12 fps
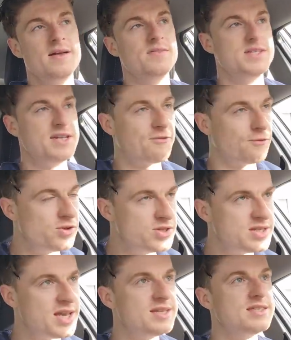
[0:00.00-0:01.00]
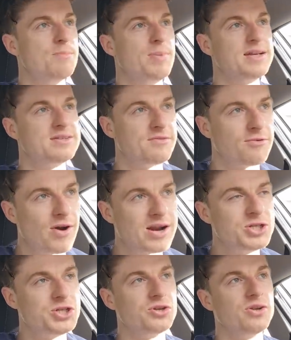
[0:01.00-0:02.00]
The difference is, the big
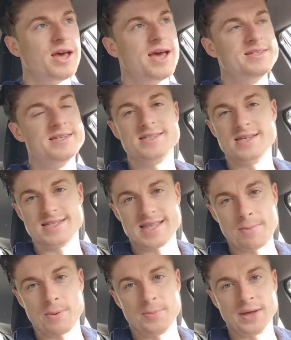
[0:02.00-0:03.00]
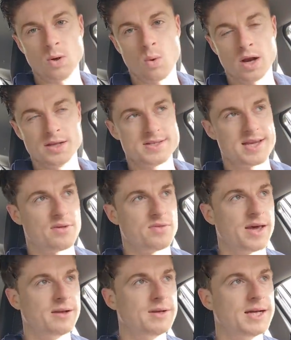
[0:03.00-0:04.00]
differential is it's the step-up in quality, I
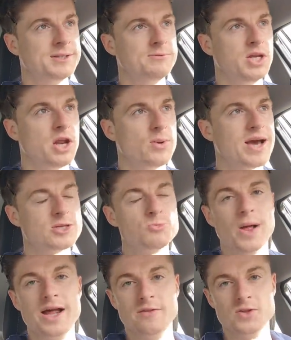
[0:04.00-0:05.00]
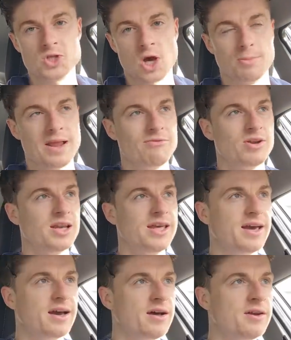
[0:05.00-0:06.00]
think. And, you know, he has played at the top level in
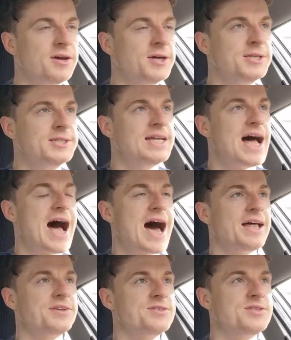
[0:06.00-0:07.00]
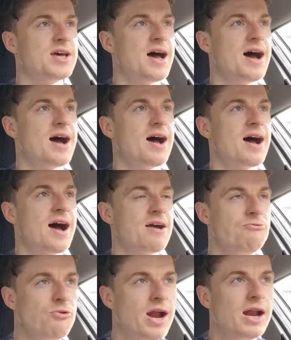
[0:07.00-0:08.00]
1. And I
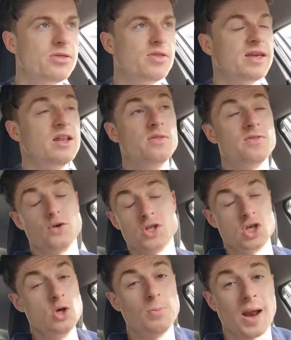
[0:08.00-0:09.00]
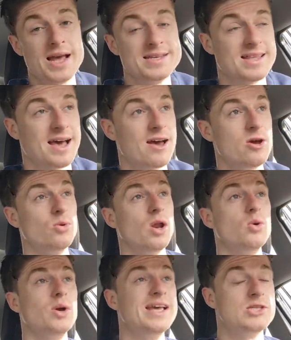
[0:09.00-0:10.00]
really think, you know, they've got two players there who
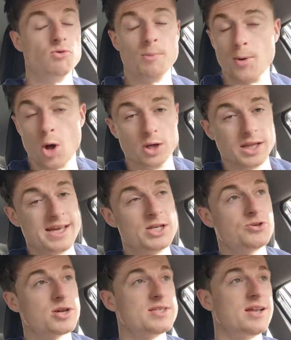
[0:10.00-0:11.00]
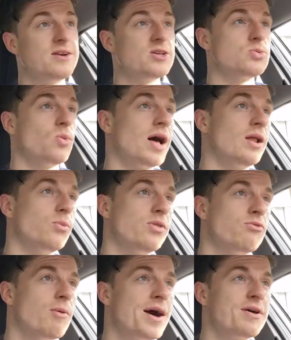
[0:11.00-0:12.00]
Leeds are reportedly interested in as well,
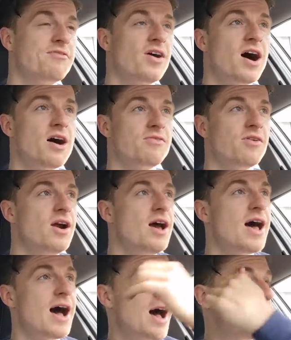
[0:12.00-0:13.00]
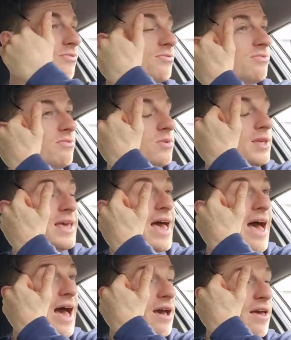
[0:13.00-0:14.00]
with Romain Favre. And,
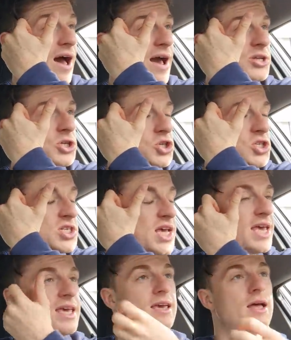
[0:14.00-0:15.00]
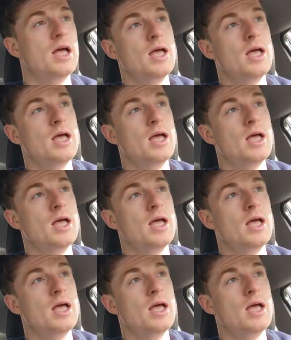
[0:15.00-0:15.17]
yeah, I just see